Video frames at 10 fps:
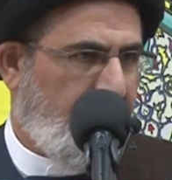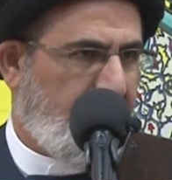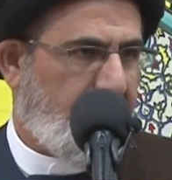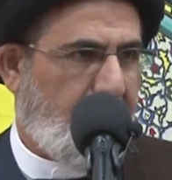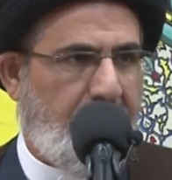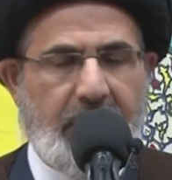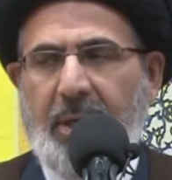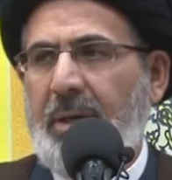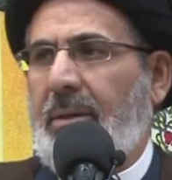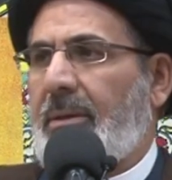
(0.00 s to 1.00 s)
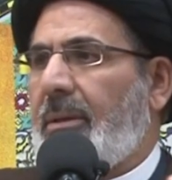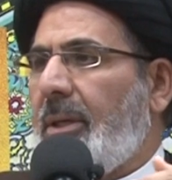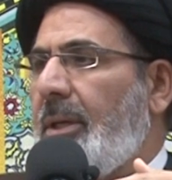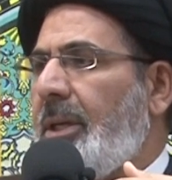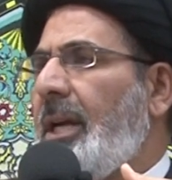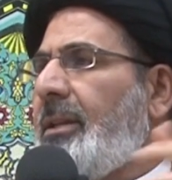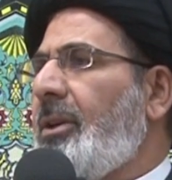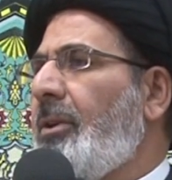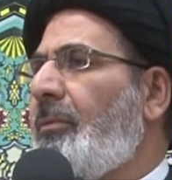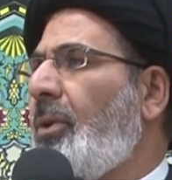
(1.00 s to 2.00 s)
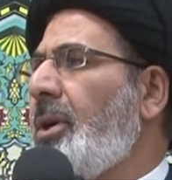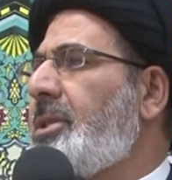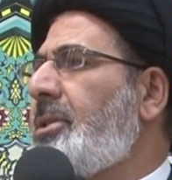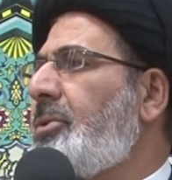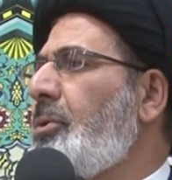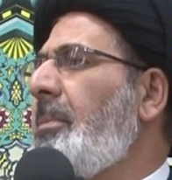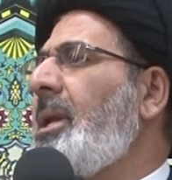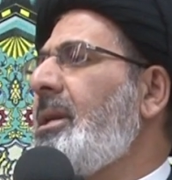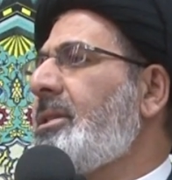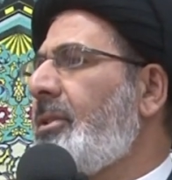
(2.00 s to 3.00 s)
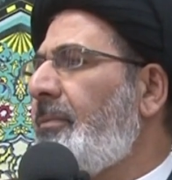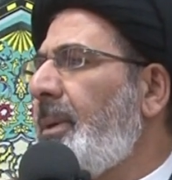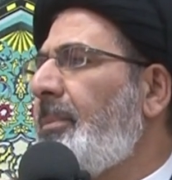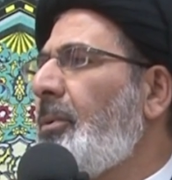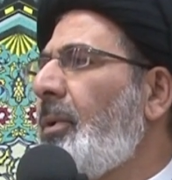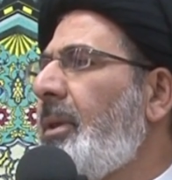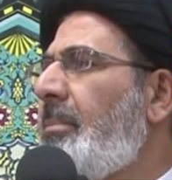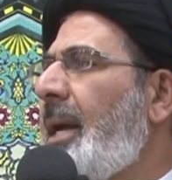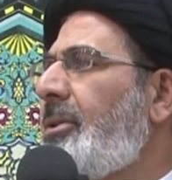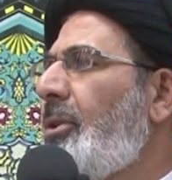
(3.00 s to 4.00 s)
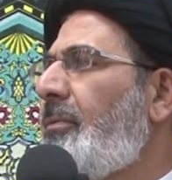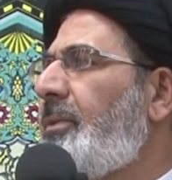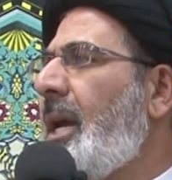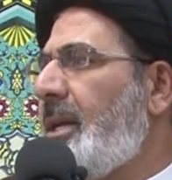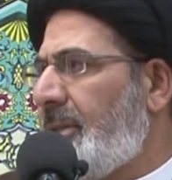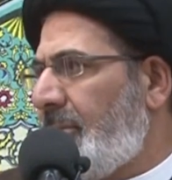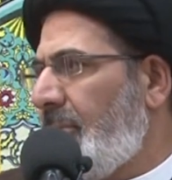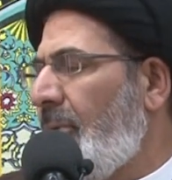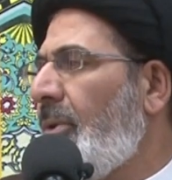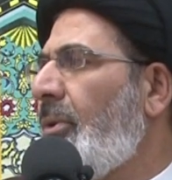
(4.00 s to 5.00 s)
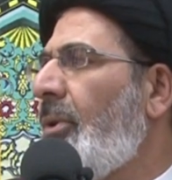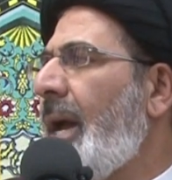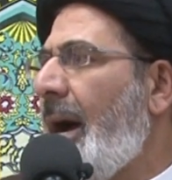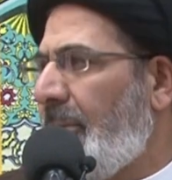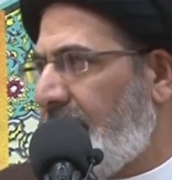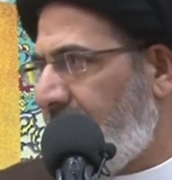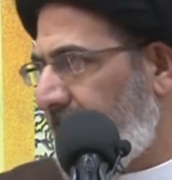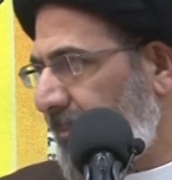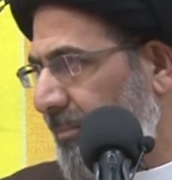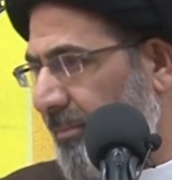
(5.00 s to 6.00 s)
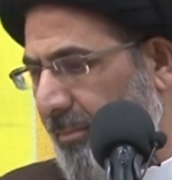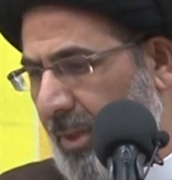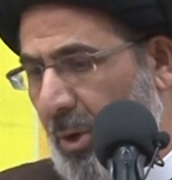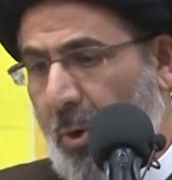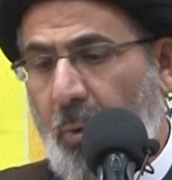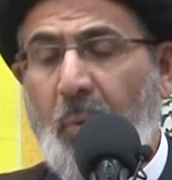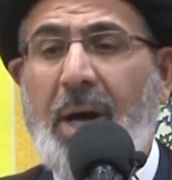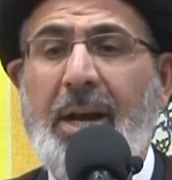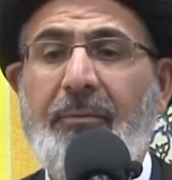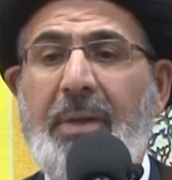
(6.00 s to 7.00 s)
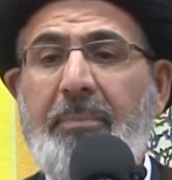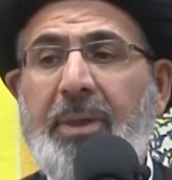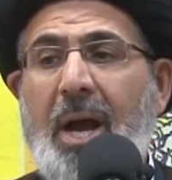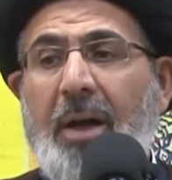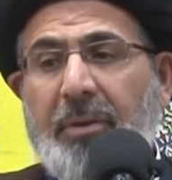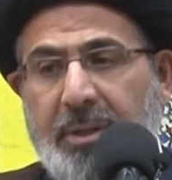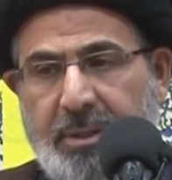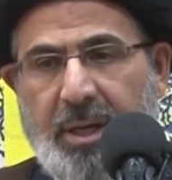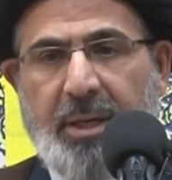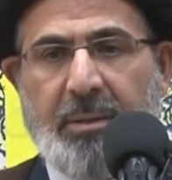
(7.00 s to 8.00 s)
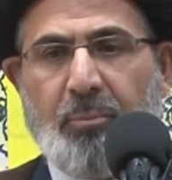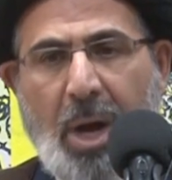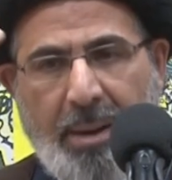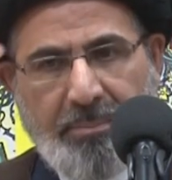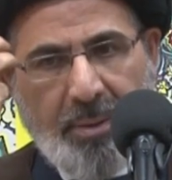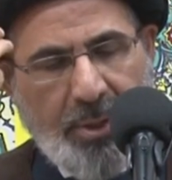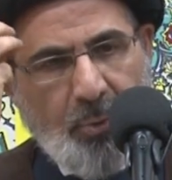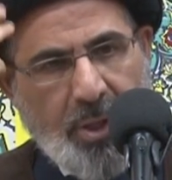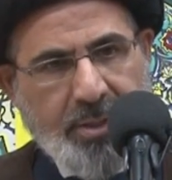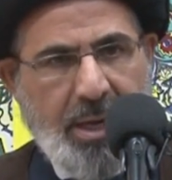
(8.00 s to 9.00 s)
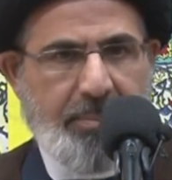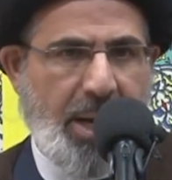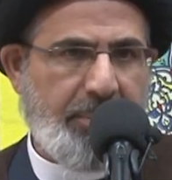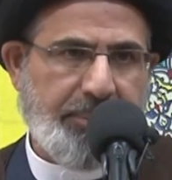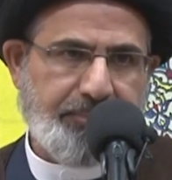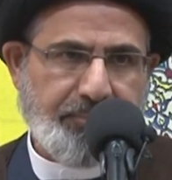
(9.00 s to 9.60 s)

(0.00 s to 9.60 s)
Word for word: So they can get their voice to millions of people within matter of days or, or hours. One of them the other day, Muammam, he wears amama.